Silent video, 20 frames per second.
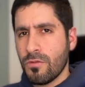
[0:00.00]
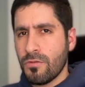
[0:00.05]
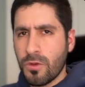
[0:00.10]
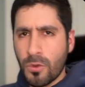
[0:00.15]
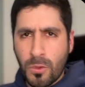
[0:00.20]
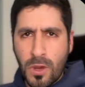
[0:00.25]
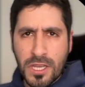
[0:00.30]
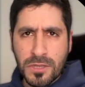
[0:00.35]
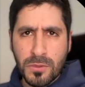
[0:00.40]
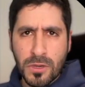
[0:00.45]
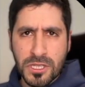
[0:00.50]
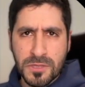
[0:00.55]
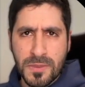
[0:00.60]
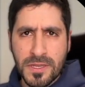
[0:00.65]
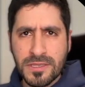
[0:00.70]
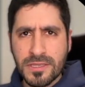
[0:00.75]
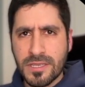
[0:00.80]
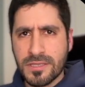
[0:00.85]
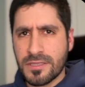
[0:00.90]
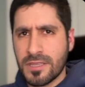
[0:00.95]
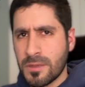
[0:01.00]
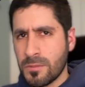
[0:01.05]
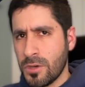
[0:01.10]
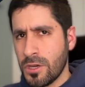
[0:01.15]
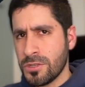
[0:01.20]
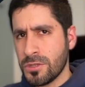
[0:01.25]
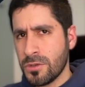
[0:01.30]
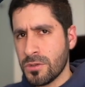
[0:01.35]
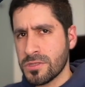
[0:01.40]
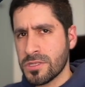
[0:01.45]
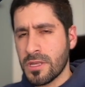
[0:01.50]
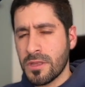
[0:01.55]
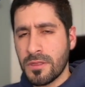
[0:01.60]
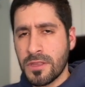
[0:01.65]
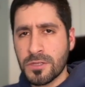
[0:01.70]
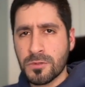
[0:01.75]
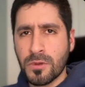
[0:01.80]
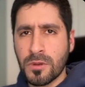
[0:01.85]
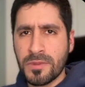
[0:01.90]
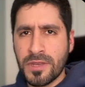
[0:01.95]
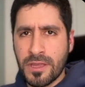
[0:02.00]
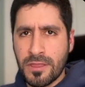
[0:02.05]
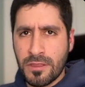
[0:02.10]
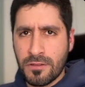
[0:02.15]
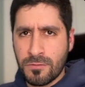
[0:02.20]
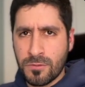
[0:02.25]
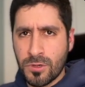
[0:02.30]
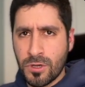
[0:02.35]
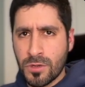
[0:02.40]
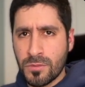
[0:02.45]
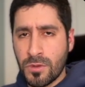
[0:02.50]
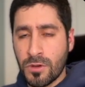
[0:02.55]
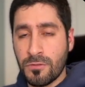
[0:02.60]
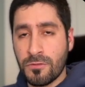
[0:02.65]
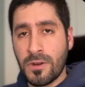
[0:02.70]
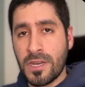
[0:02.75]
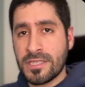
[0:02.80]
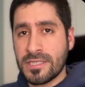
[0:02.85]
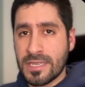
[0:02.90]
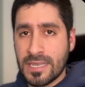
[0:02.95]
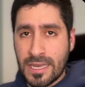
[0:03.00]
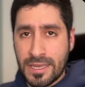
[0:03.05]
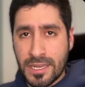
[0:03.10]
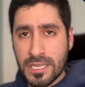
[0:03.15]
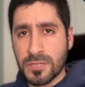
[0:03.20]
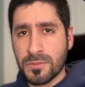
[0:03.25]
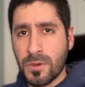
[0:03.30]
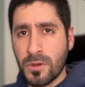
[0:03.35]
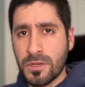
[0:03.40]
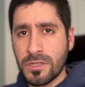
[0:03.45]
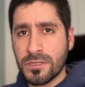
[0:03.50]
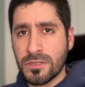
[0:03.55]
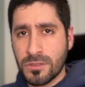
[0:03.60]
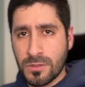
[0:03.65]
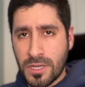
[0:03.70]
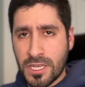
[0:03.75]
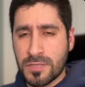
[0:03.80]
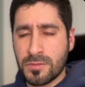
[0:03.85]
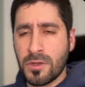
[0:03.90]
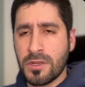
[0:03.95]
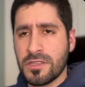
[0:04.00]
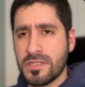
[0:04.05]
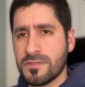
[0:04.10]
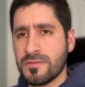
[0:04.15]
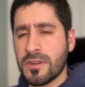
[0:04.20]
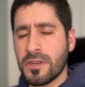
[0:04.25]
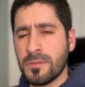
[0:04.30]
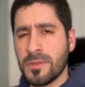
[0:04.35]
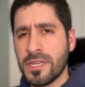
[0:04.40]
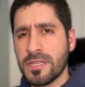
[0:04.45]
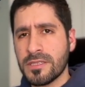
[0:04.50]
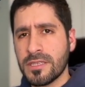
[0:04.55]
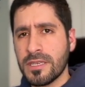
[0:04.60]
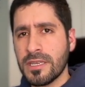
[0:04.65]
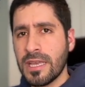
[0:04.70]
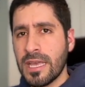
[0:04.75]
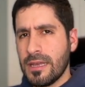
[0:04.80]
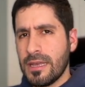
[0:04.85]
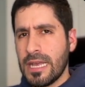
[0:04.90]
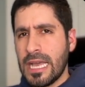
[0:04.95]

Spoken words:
For white box pen testing modules, this will be in the form of writing an exploit to exploit this vulnerability.